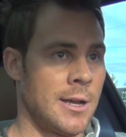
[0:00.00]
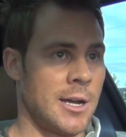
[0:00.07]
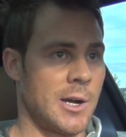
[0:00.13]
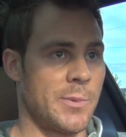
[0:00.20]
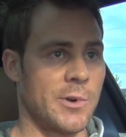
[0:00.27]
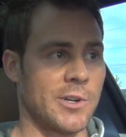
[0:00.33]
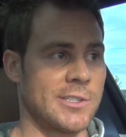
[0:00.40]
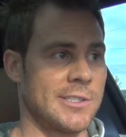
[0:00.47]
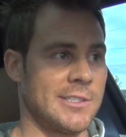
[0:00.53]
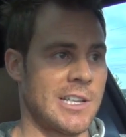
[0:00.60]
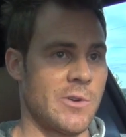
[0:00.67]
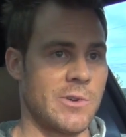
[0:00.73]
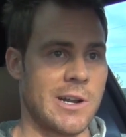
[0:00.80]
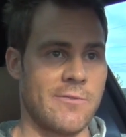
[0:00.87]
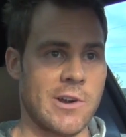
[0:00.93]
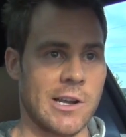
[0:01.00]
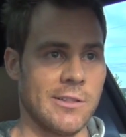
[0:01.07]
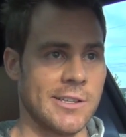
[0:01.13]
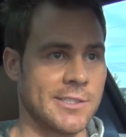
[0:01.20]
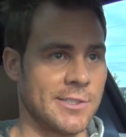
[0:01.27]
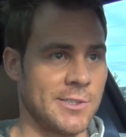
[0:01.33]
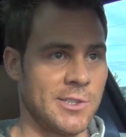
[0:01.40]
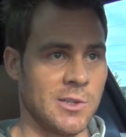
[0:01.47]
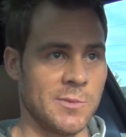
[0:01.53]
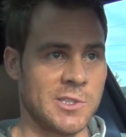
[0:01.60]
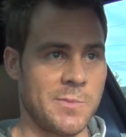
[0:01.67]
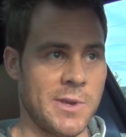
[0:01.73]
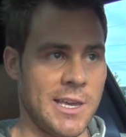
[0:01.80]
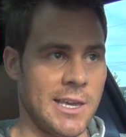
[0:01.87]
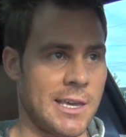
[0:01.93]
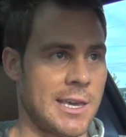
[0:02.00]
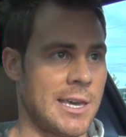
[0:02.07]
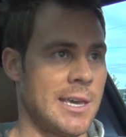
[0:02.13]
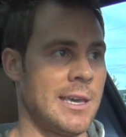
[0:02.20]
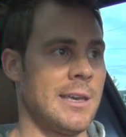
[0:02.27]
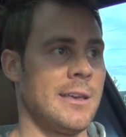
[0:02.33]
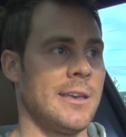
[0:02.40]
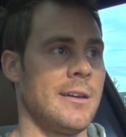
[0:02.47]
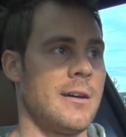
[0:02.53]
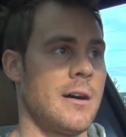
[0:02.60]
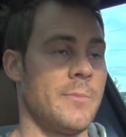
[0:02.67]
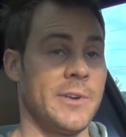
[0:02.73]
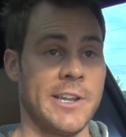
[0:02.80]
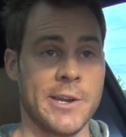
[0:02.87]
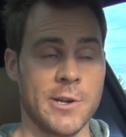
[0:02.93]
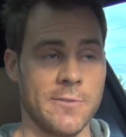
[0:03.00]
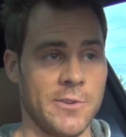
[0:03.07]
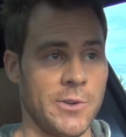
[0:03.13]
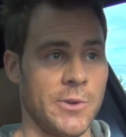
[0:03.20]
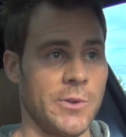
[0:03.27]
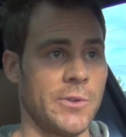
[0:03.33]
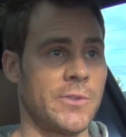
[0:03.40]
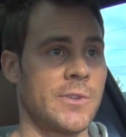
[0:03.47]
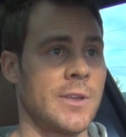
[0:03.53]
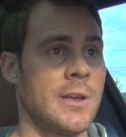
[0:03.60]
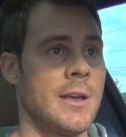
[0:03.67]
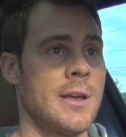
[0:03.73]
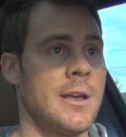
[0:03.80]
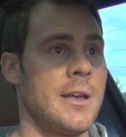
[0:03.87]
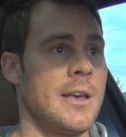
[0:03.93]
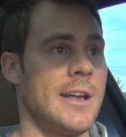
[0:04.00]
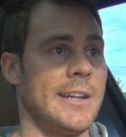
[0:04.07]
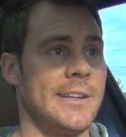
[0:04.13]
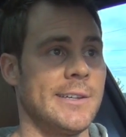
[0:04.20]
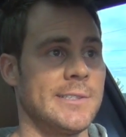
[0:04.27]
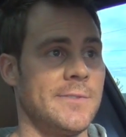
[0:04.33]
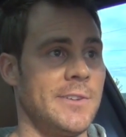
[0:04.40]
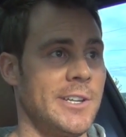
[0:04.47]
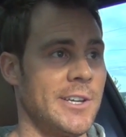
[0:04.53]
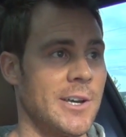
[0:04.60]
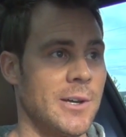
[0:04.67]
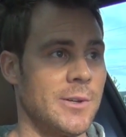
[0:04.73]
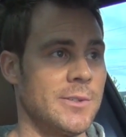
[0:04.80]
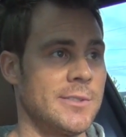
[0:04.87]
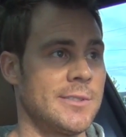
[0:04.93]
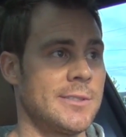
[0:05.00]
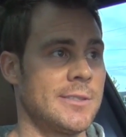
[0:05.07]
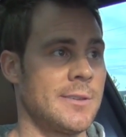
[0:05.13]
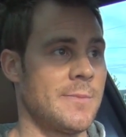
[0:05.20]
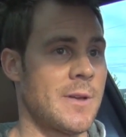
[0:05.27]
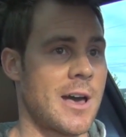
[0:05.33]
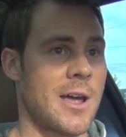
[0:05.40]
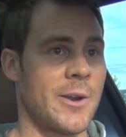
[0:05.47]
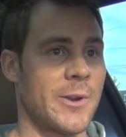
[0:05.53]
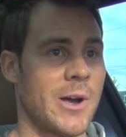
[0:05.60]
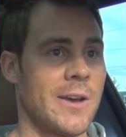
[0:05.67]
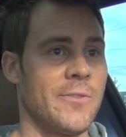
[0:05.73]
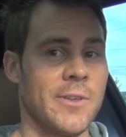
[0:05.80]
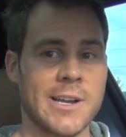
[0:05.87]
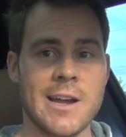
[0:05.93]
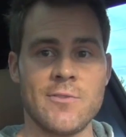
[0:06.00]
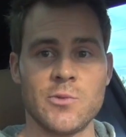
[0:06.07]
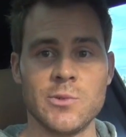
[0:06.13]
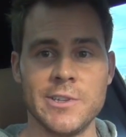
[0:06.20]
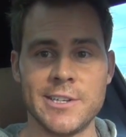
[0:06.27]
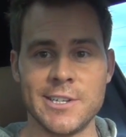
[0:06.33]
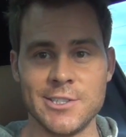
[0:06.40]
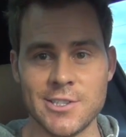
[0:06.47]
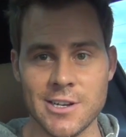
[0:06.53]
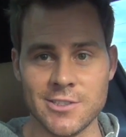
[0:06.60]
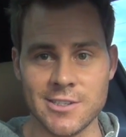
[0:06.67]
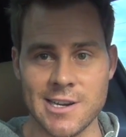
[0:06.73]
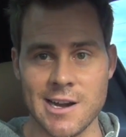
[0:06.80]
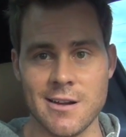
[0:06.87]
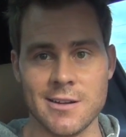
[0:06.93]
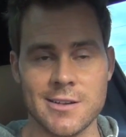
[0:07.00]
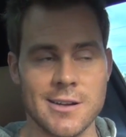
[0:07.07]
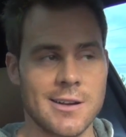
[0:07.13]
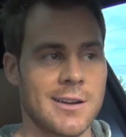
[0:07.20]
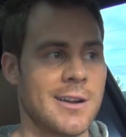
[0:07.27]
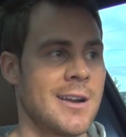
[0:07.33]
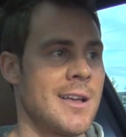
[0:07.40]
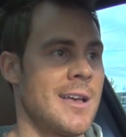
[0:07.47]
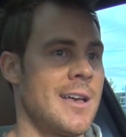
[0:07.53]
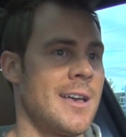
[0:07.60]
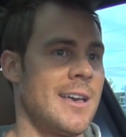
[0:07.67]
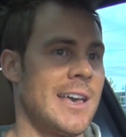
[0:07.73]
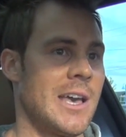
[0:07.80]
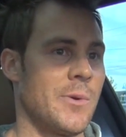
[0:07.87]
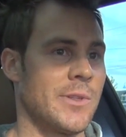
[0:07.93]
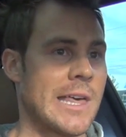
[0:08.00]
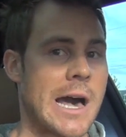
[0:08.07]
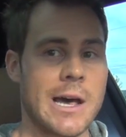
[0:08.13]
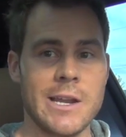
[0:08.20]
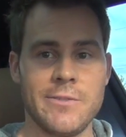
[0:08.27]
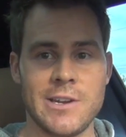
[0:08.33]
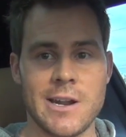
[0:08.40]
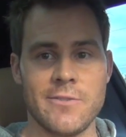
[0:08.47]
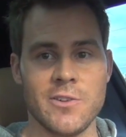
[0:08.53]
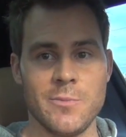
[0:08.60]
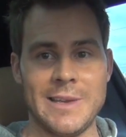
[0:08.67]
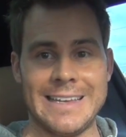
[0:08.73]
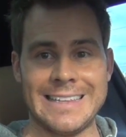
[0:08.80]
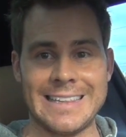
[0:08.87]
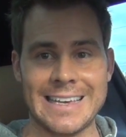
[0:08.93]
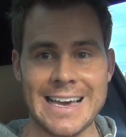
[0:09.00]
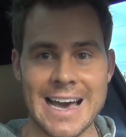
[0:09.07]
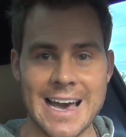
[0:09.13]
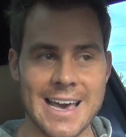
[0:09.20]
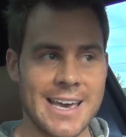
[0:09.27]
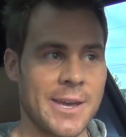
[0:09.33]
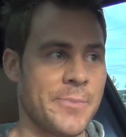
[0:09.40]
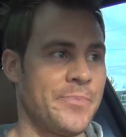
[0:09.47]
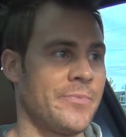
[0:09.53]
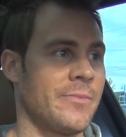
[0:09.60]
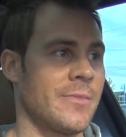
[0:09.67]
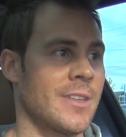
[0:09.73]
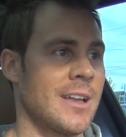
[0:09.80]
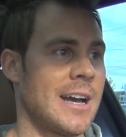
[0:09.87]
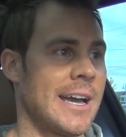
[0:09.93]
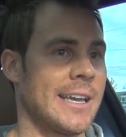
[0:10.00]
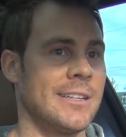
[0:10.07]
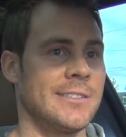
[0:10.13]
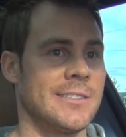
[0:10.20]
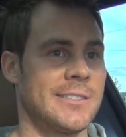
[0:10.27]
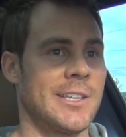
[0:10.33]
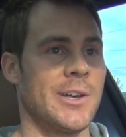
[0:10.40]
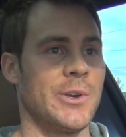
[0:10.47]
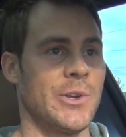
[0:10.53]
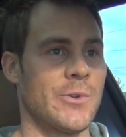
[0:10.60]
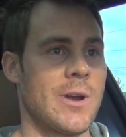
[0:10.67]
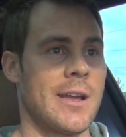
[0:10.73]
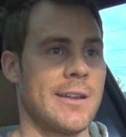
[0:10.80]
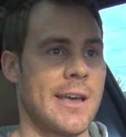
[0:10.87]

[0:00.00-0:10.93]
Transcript: a person that whenever I listen to him speak in interviews, and he does videos, I don't know, I feel like I have a really good judge of character. And without even ever meeting the guy, I can just tell you right